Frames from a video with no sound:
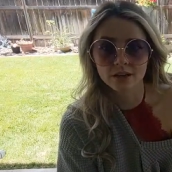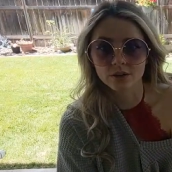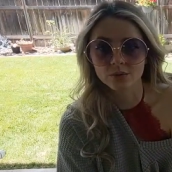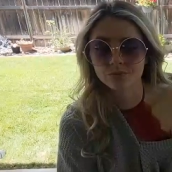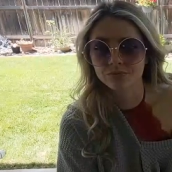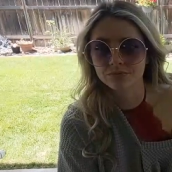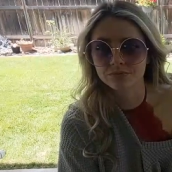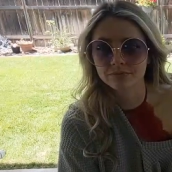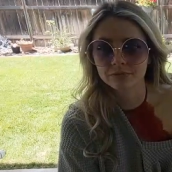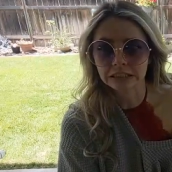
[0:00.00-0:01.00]
Uh-oh
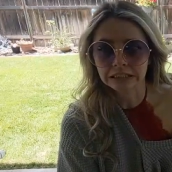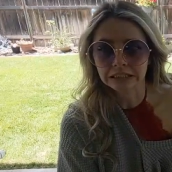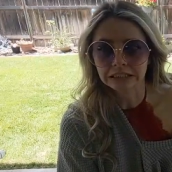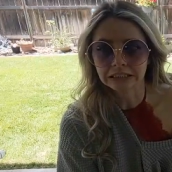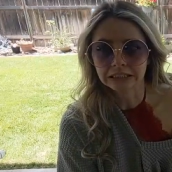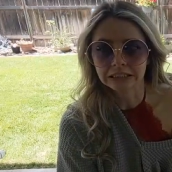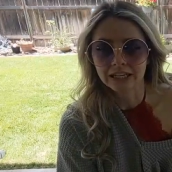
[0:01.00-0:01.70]
great.